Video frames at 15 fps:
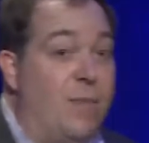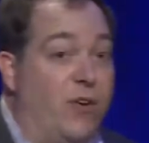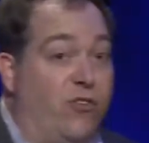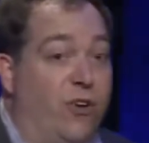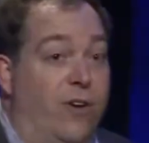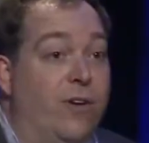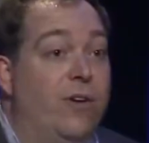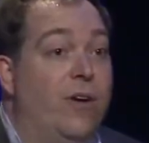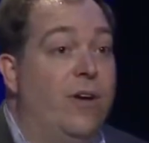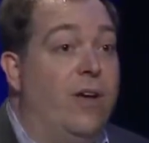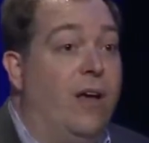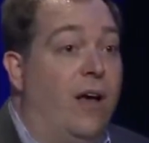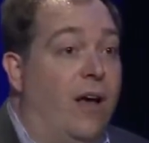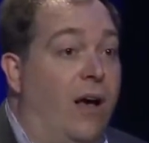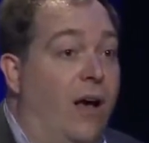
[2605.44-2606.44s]
mission
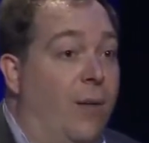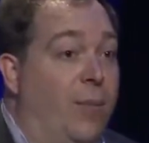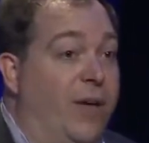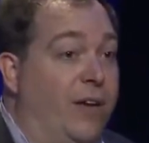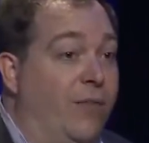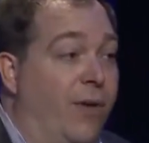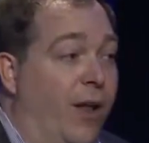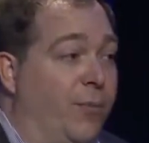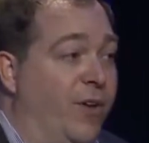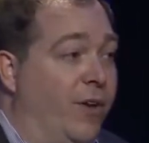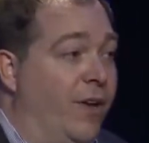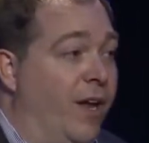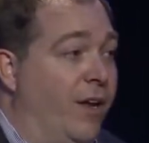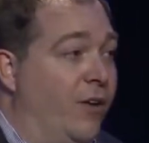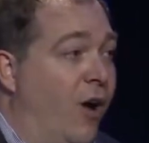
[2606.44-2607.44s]
uh, being developed at,
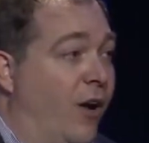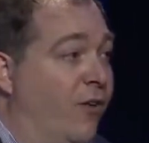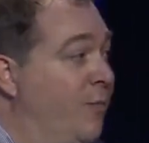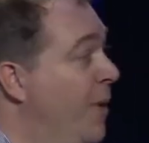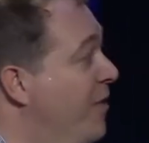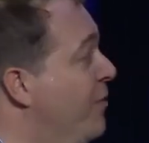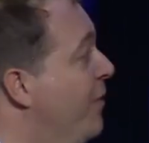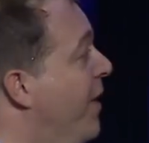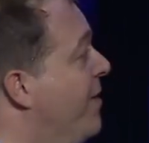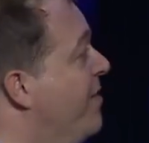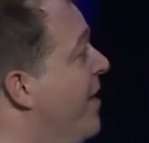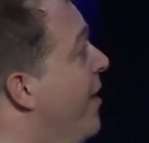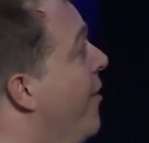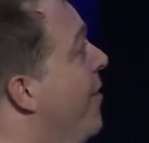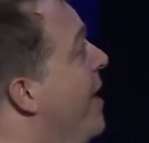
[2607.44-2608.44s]
at, Goddard Space Flight
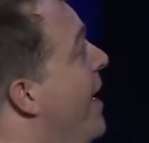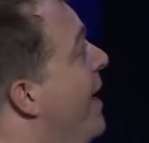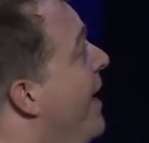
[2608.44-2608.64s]
Center,